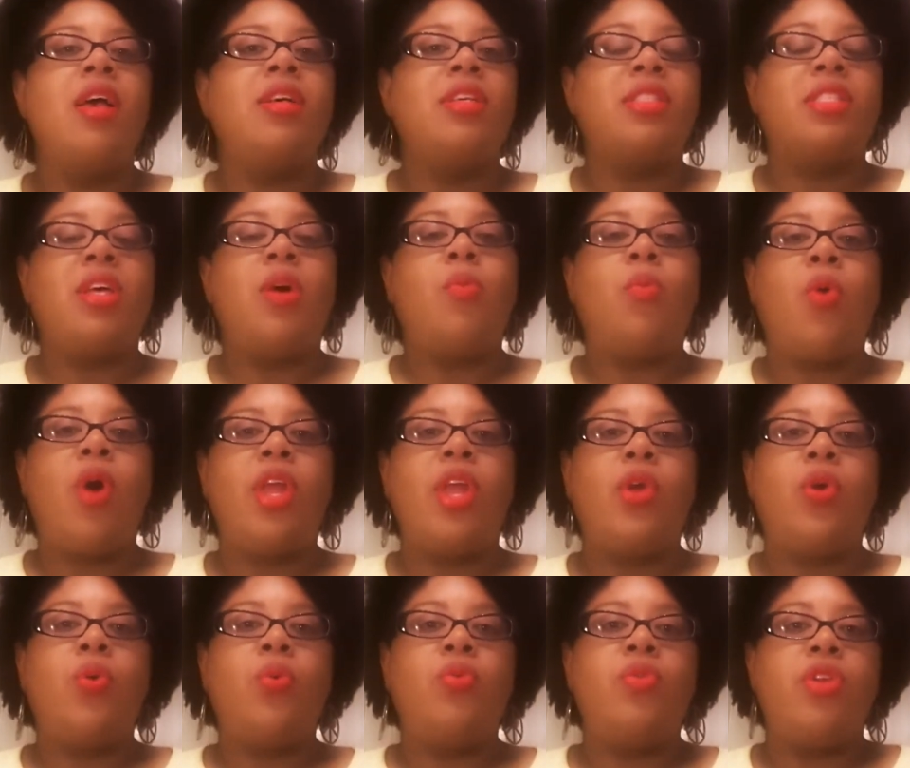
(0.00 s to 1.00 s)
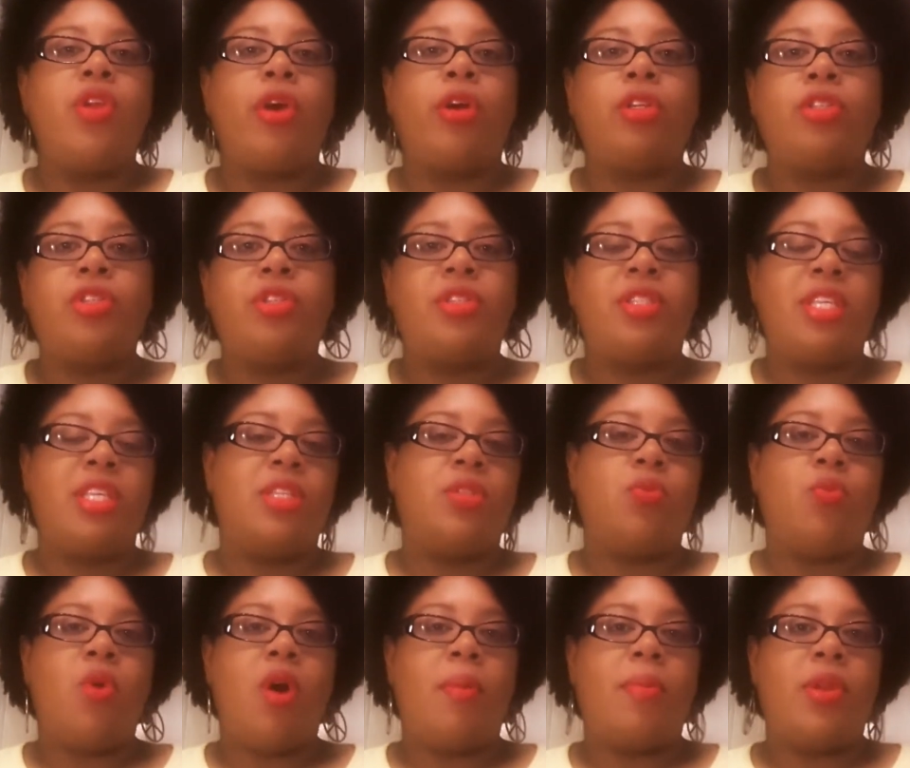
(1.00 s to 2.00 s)
someone who nurtures
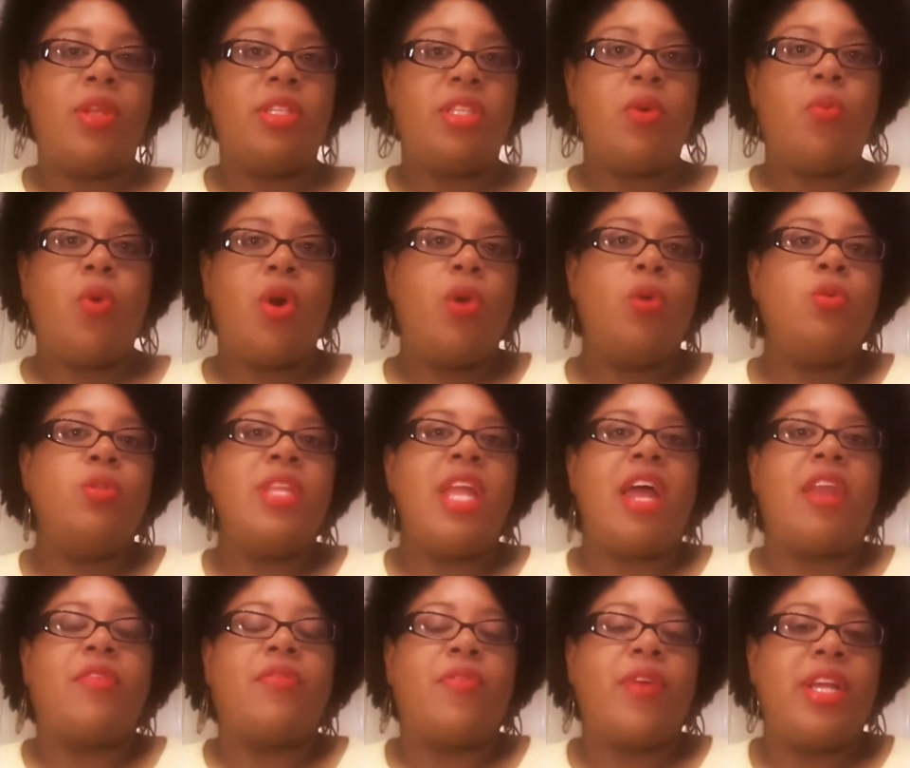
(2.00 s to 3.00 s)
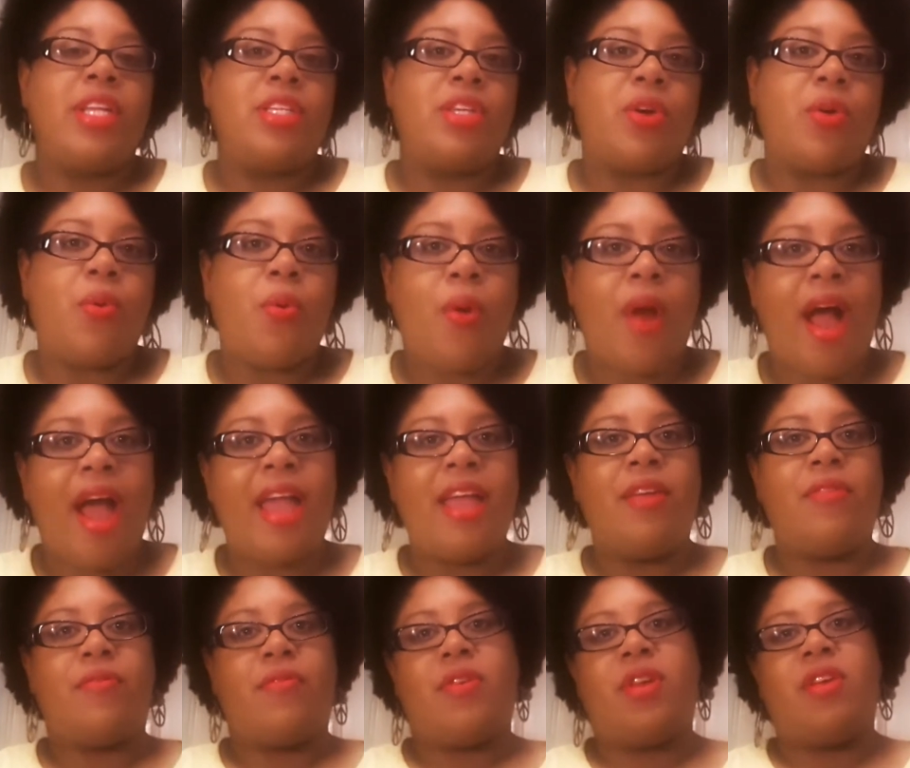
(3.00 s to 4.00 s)
his woman, someone who's not afraid to cry
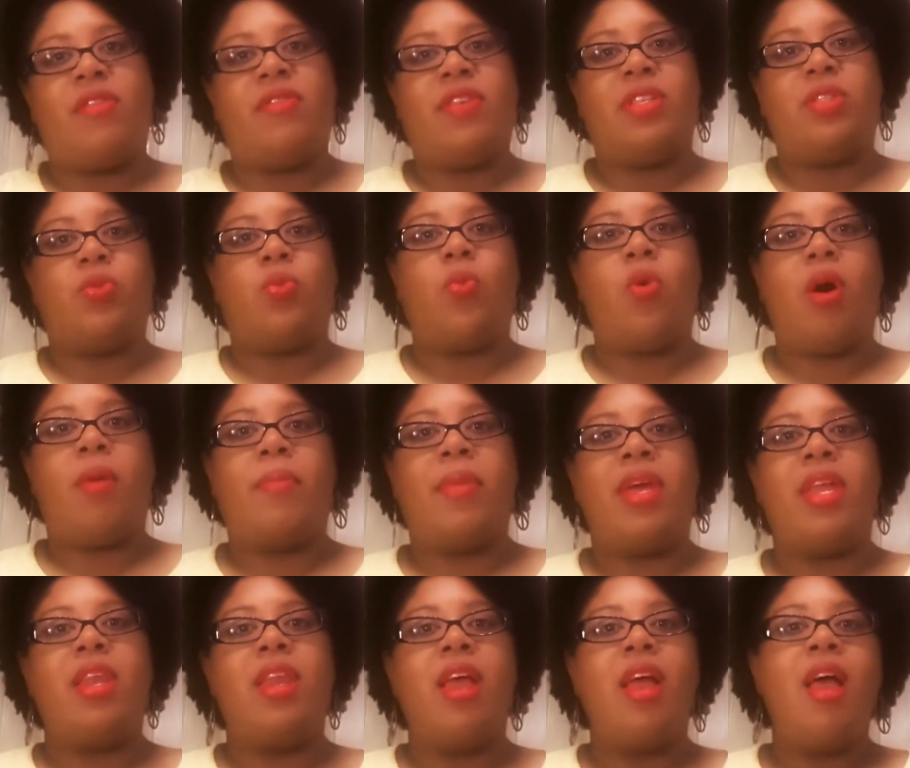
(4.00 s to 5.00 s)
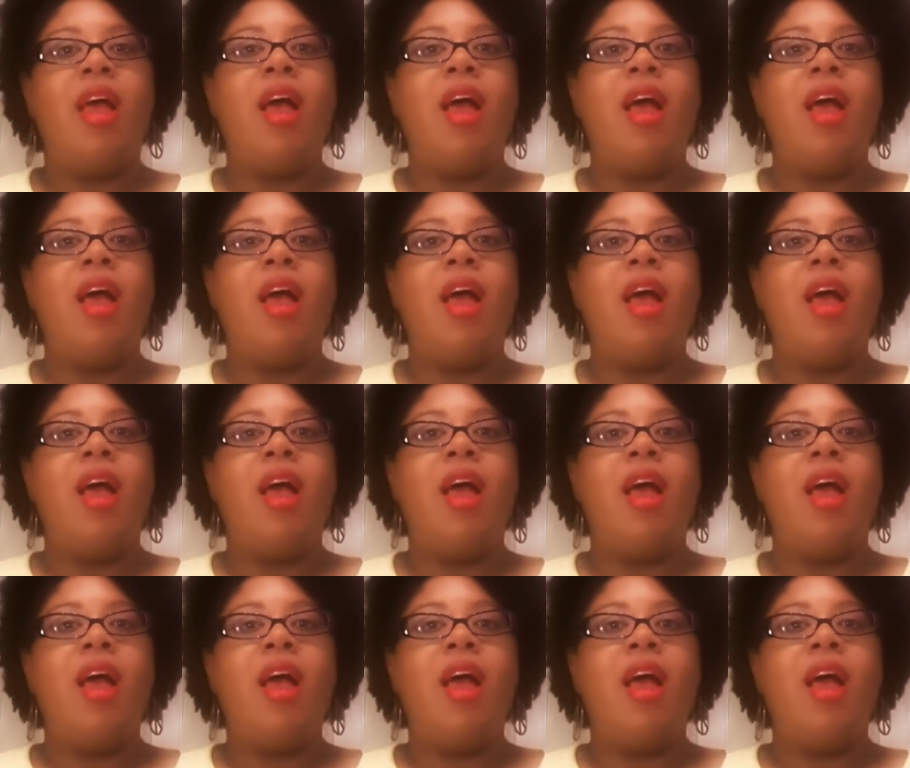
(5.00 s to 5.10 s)
in front of his woman.